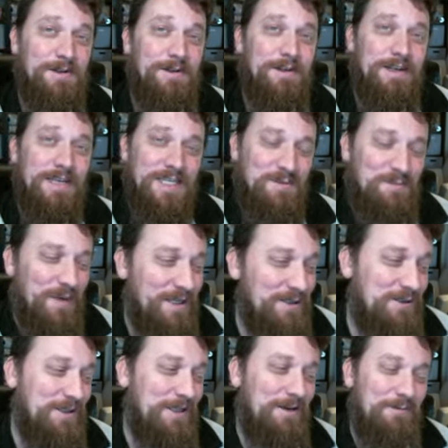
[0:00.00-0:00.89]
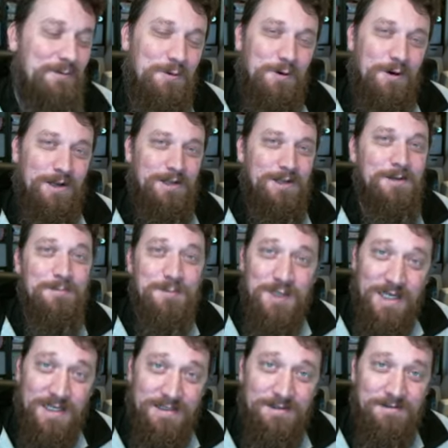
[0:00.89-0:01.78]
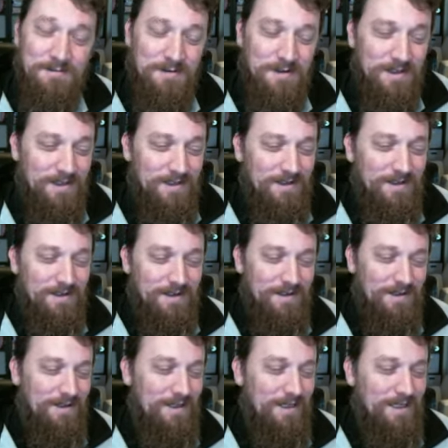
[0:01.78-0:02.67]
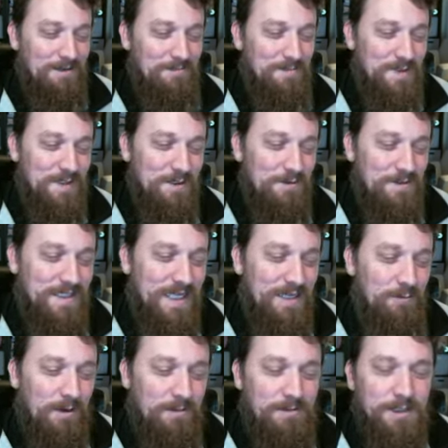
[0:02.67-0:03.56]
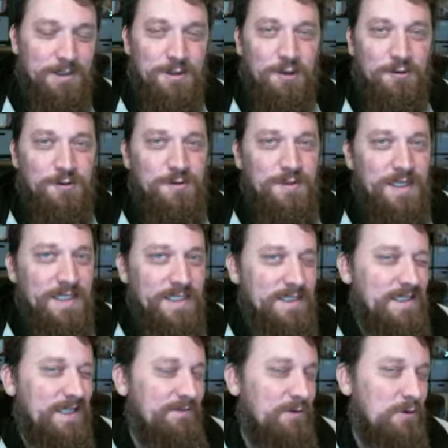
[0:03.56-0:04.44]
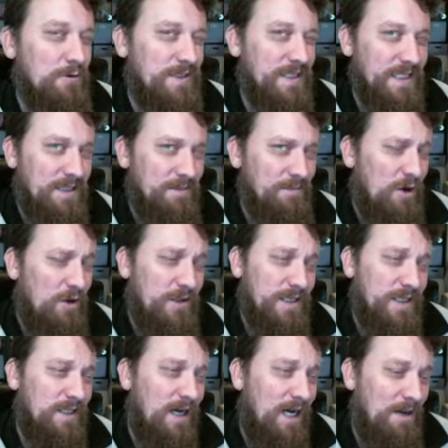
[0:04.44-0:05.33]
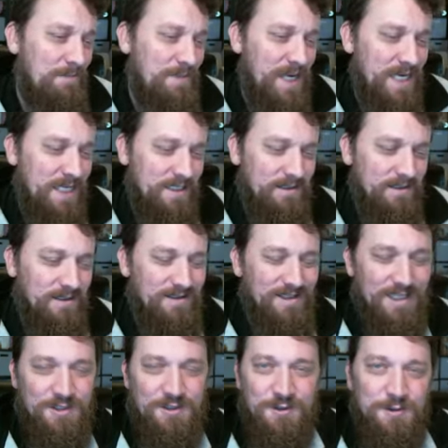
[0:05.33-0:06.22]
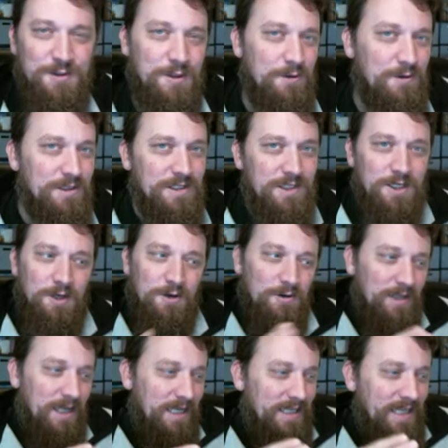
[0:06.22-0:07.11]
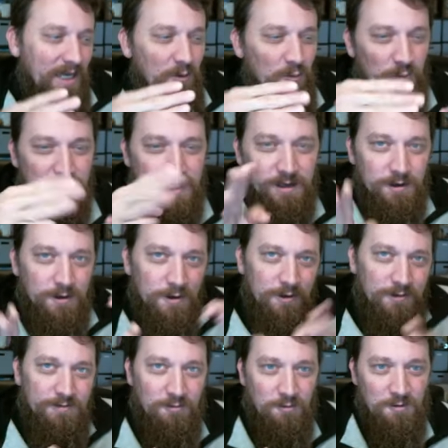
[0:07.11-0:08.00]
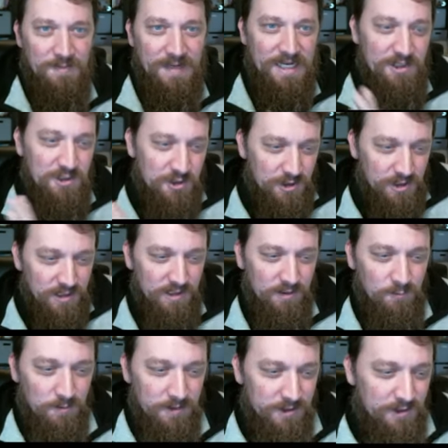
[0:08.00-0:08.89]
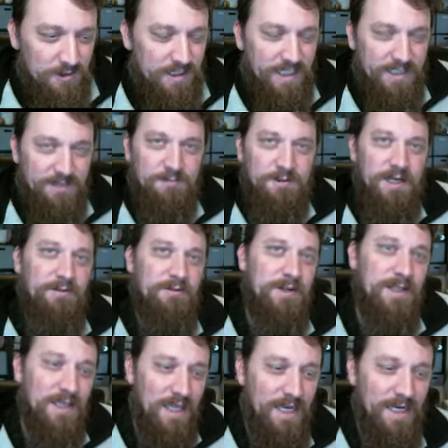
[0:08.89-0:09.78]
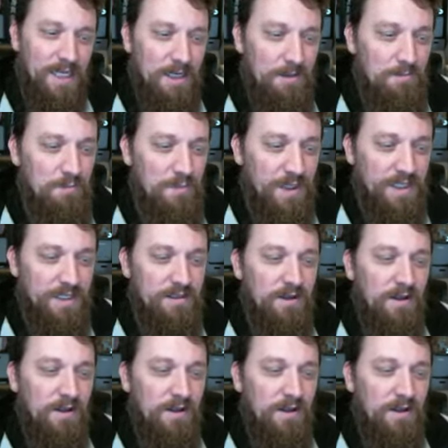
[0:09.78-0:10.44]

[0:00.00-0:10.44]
especially if you're on an objective. Um, so 10 reptile chargers is difficult to get them all in combat unless you're doing, you know, like that weird formation, which takes forever to line up. But